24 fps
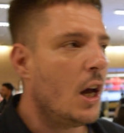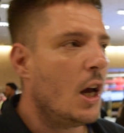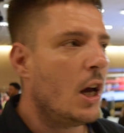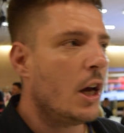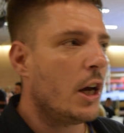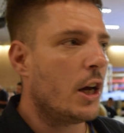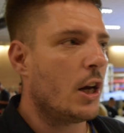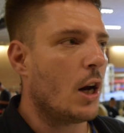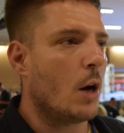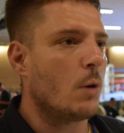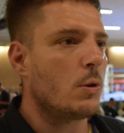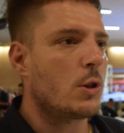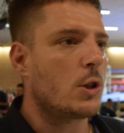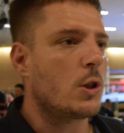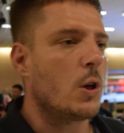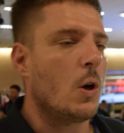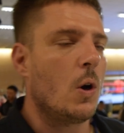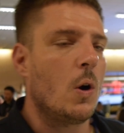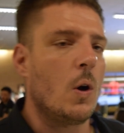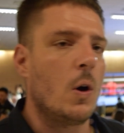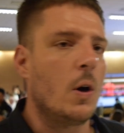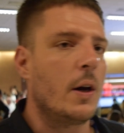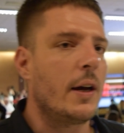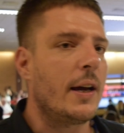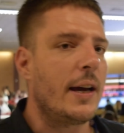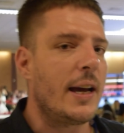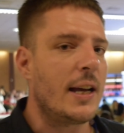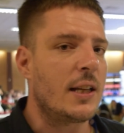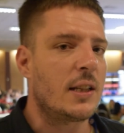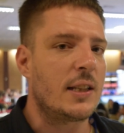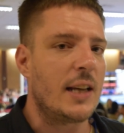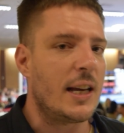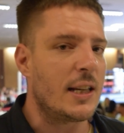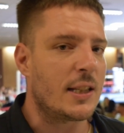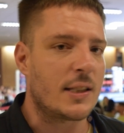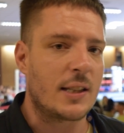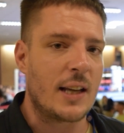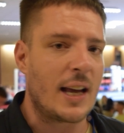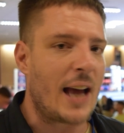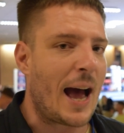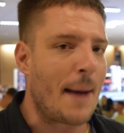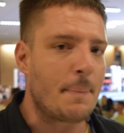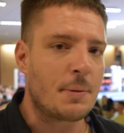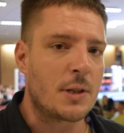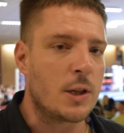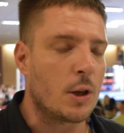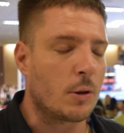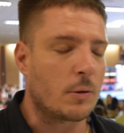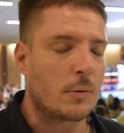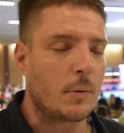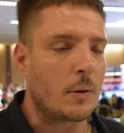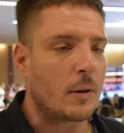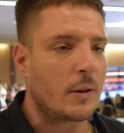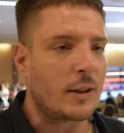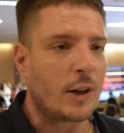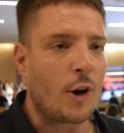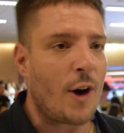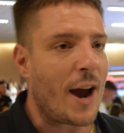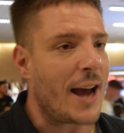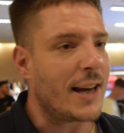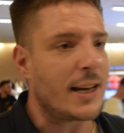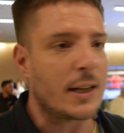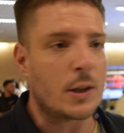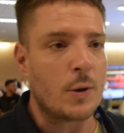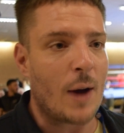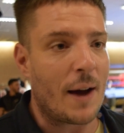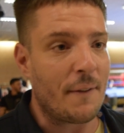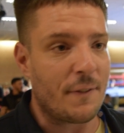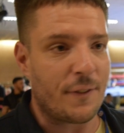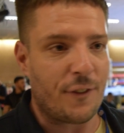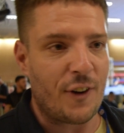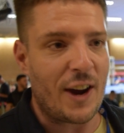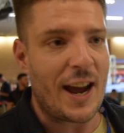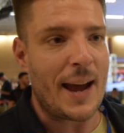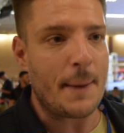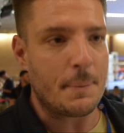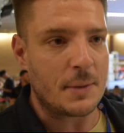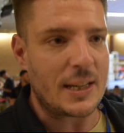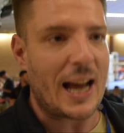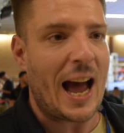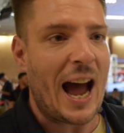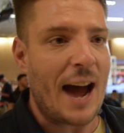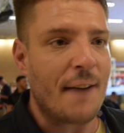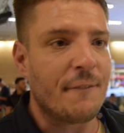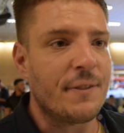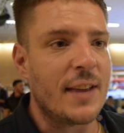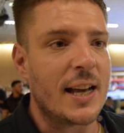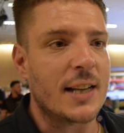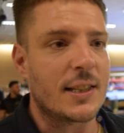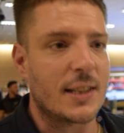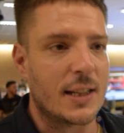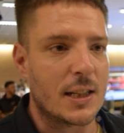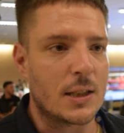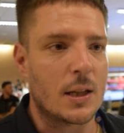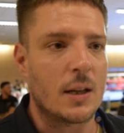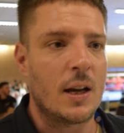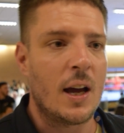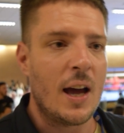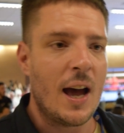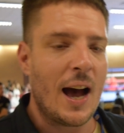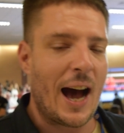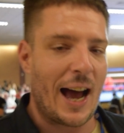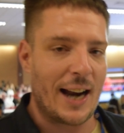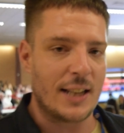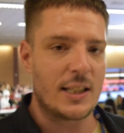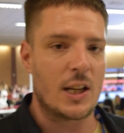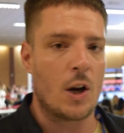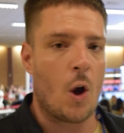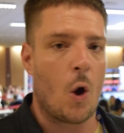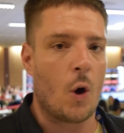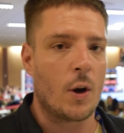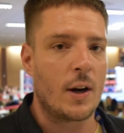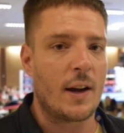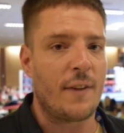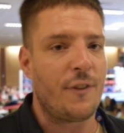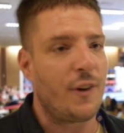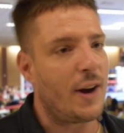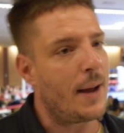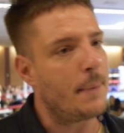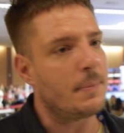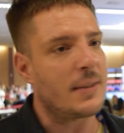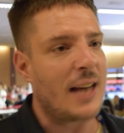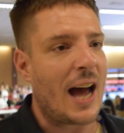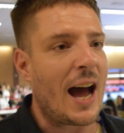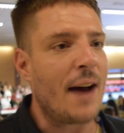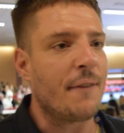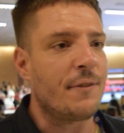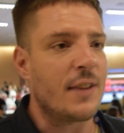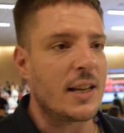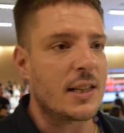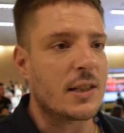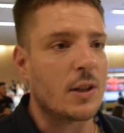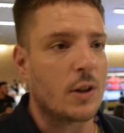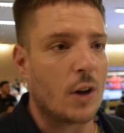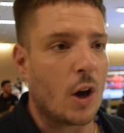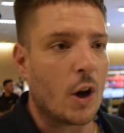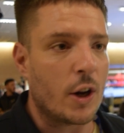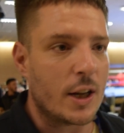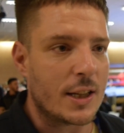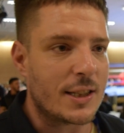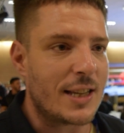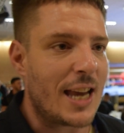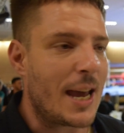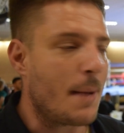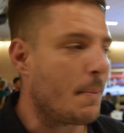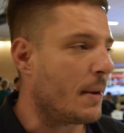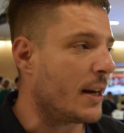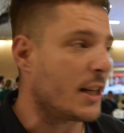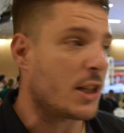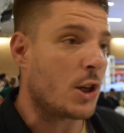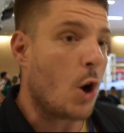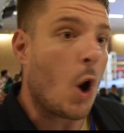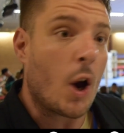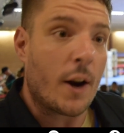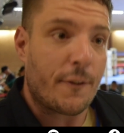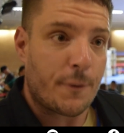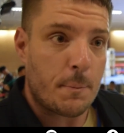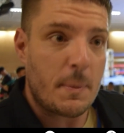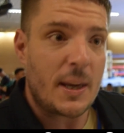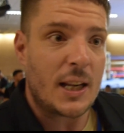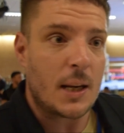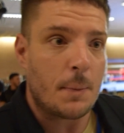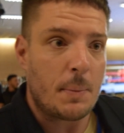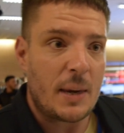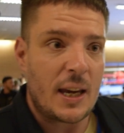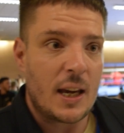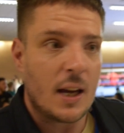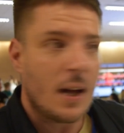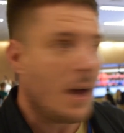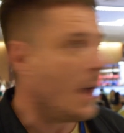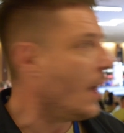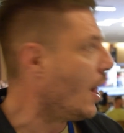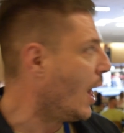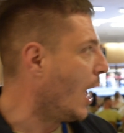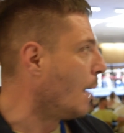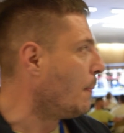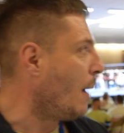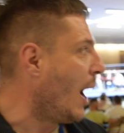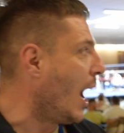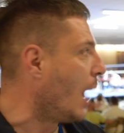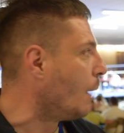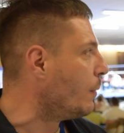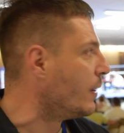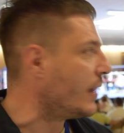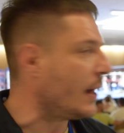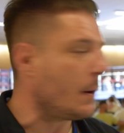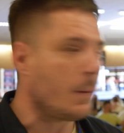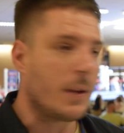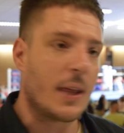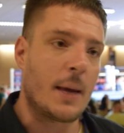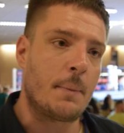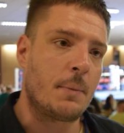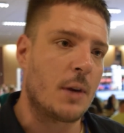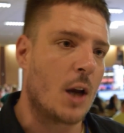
You know, so it's absolute credit to have for him to have this, and it's an honour for him to have this on his name, and it's an honour for me to be a part with it with him.